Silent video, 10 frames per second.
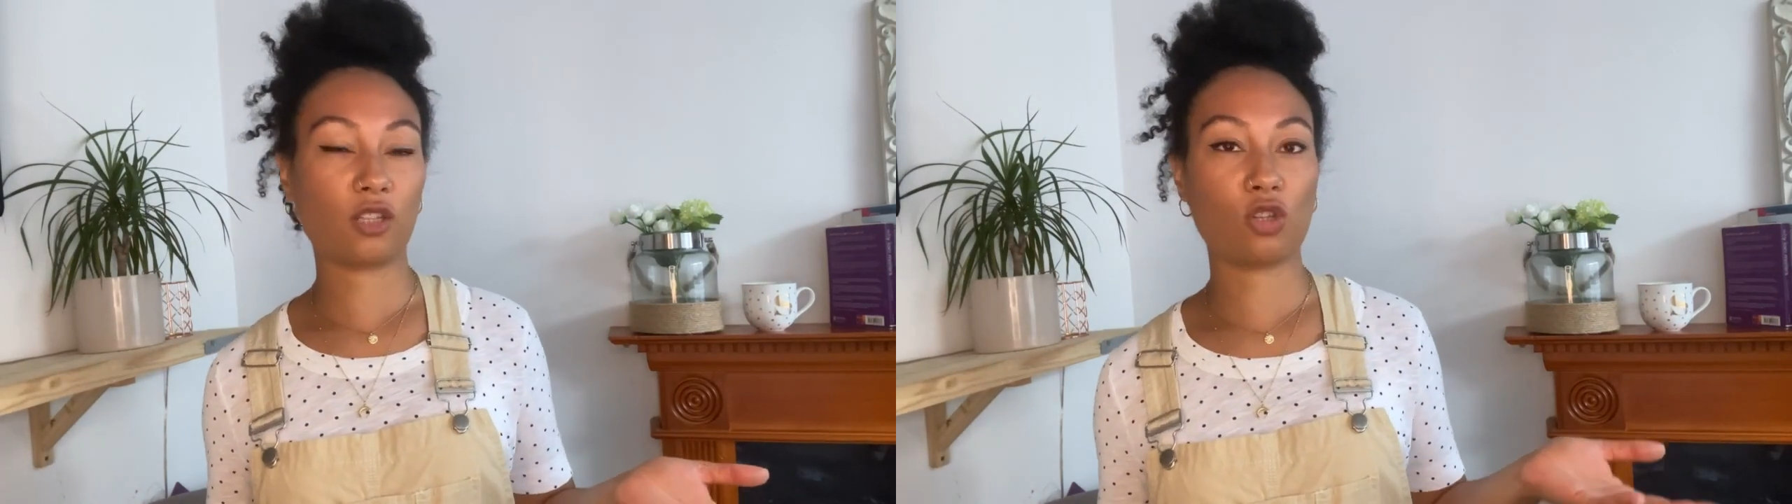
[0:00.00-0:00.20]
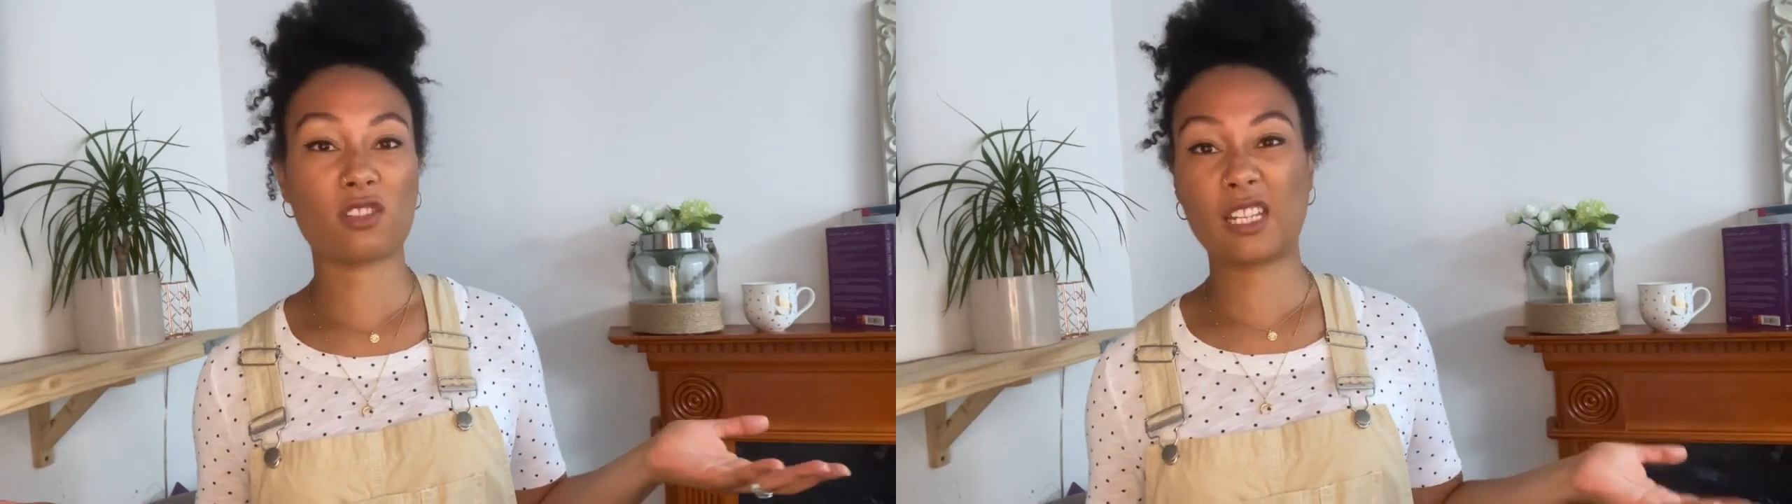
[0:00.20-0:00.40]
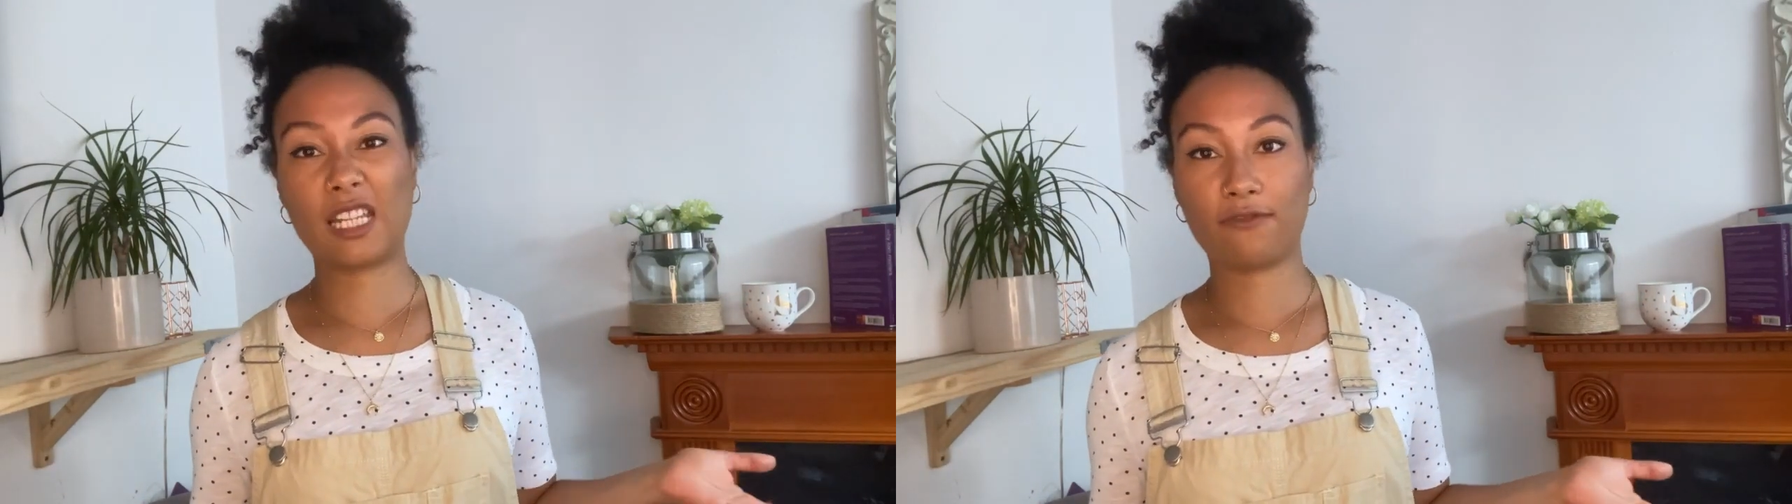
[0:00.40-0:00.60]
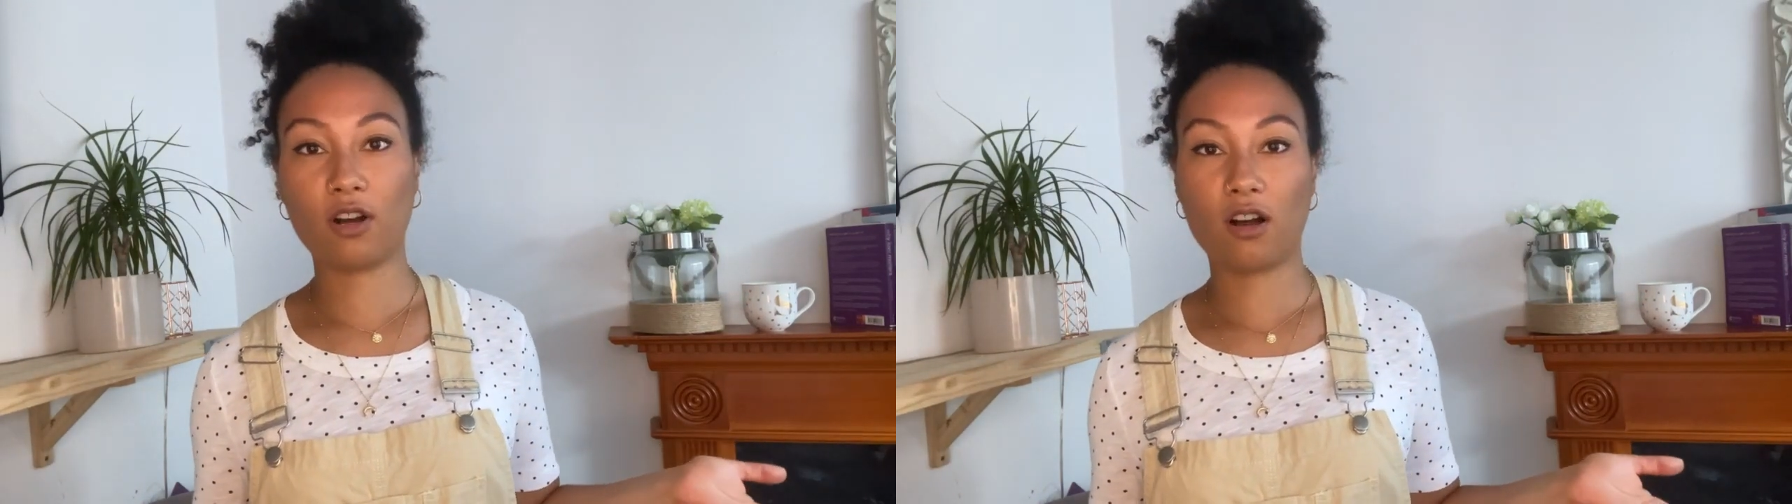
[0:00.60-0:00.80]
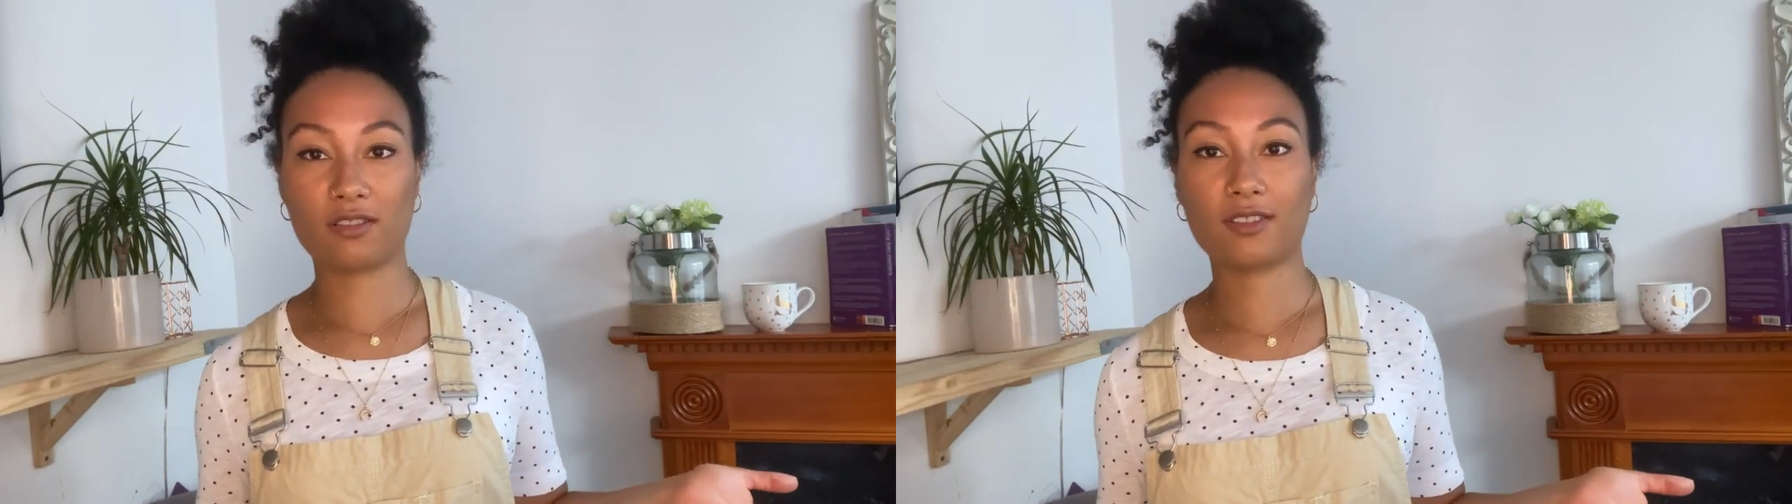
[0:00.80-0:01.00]
you're silly for
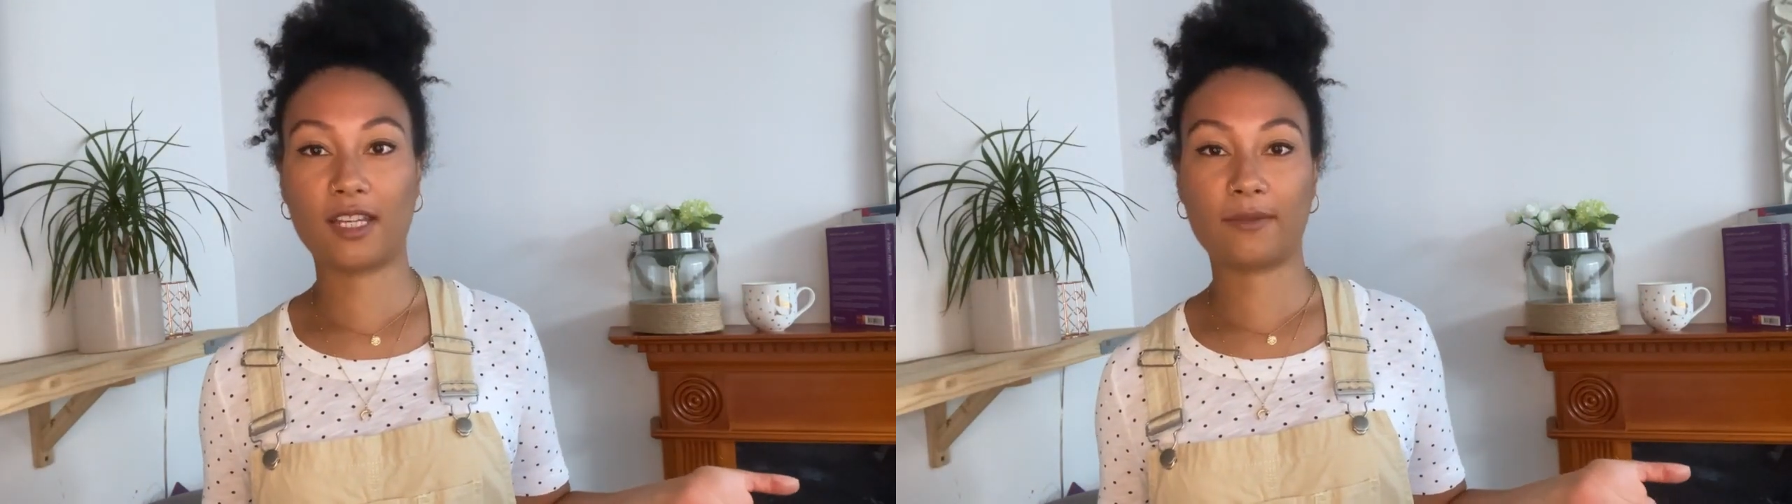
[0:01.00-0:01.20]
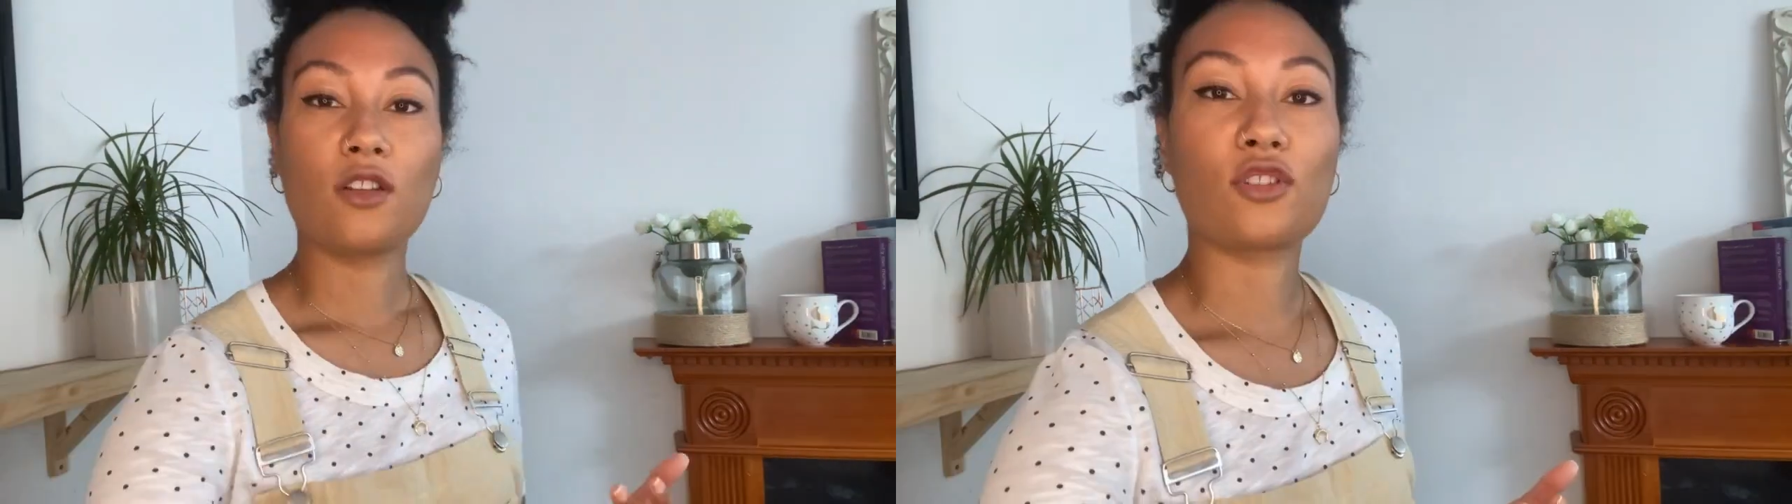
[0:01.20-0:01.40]
asking.